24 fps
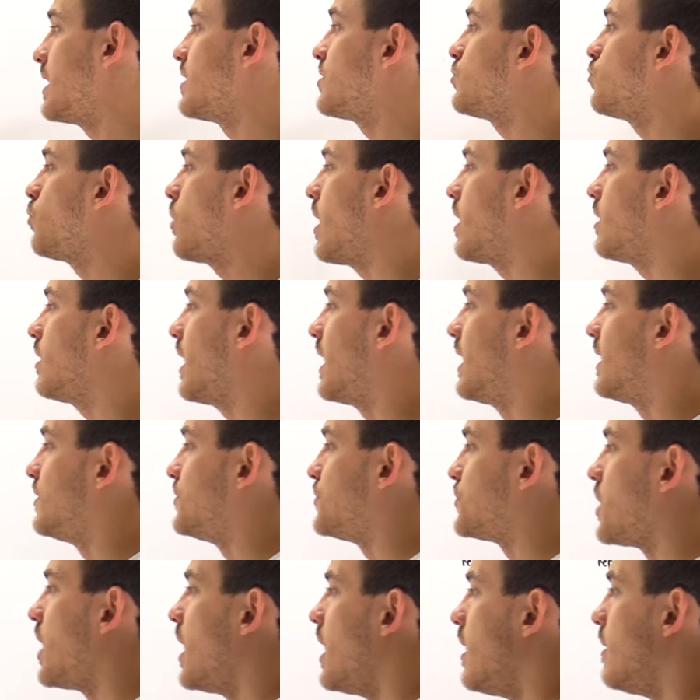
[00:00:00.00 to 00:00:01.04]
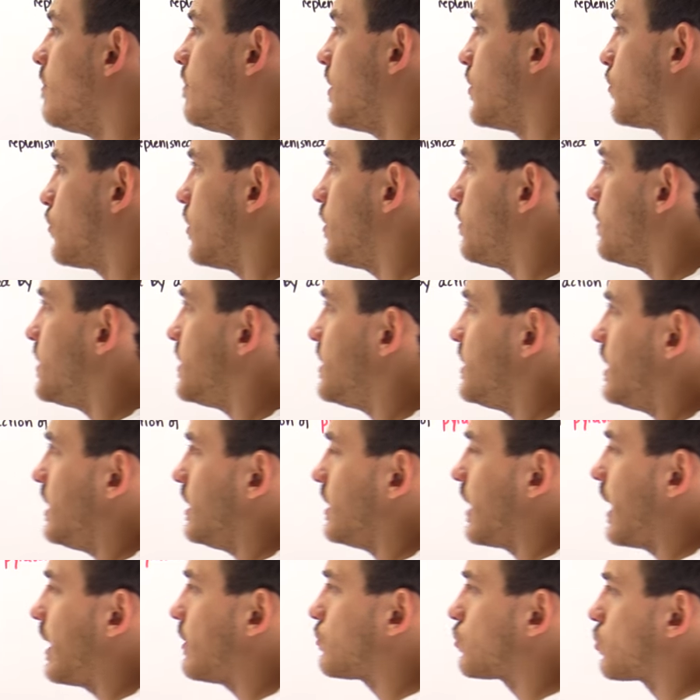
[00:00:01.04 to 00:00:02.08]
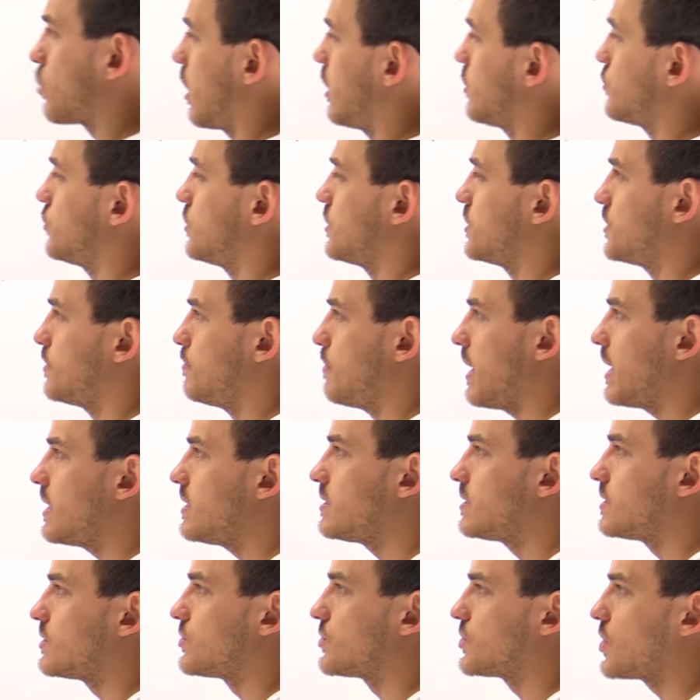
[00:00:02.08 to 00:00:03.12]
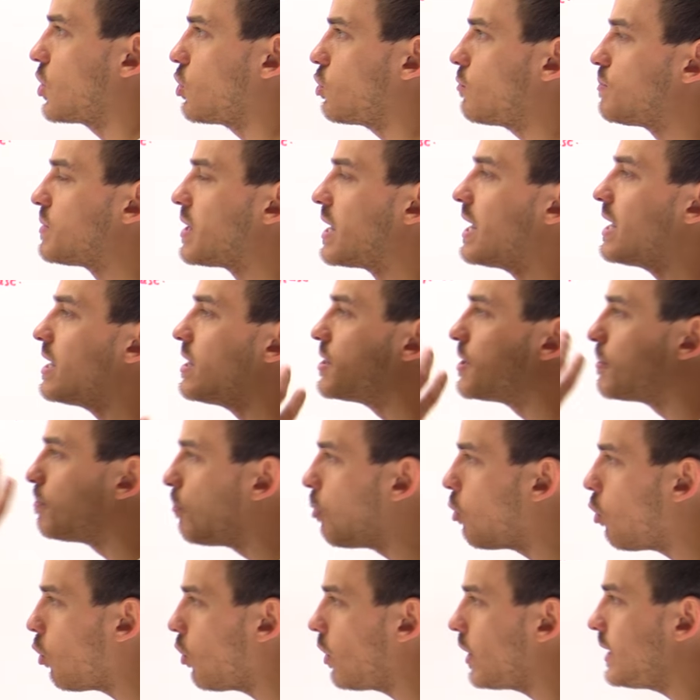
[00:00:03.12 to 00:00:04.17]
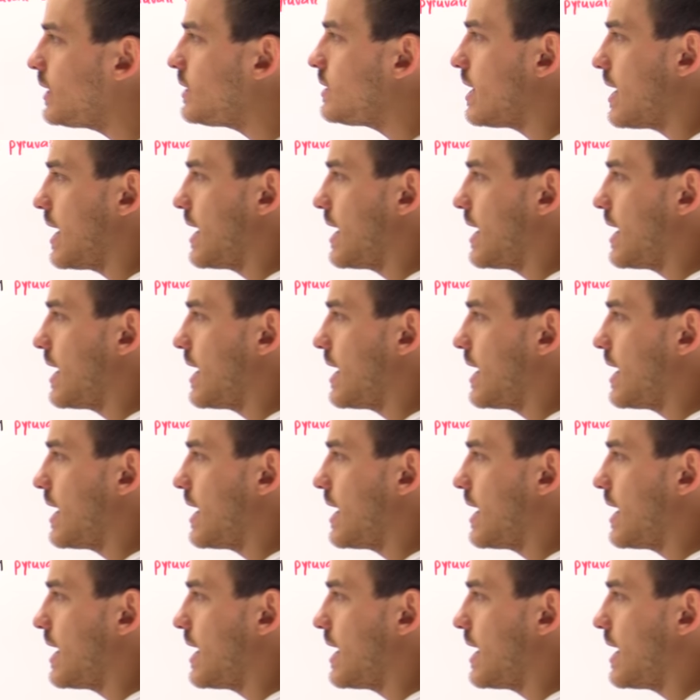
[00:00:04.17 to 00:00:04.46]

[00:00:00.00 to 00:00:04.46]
as well as pyrimidine nitrogenous bases. So the point